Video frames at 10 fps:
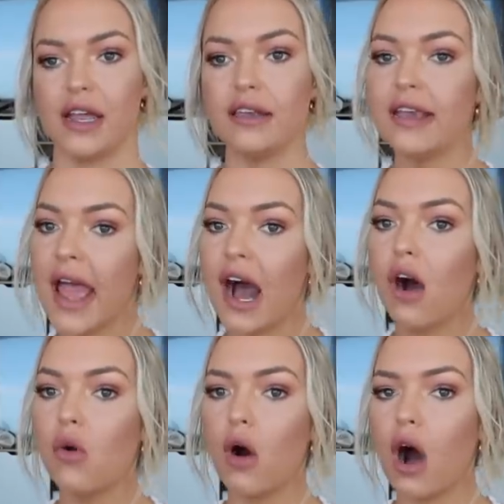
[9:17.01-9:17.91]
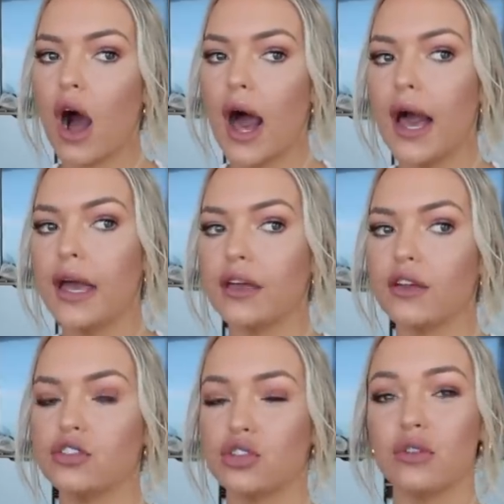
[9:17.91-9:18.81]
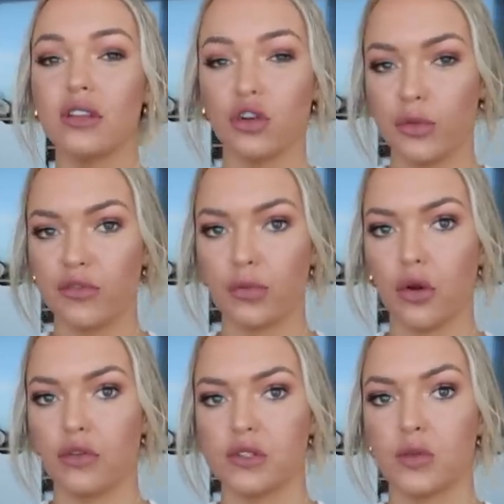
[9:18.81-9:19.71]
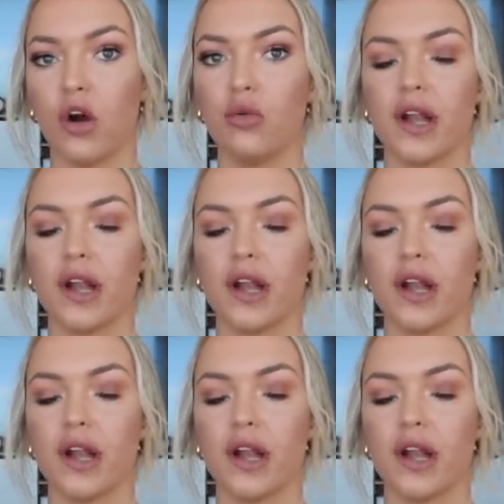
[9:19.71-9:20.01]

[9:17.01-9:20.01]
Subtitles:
Now I do a little bit of both as well,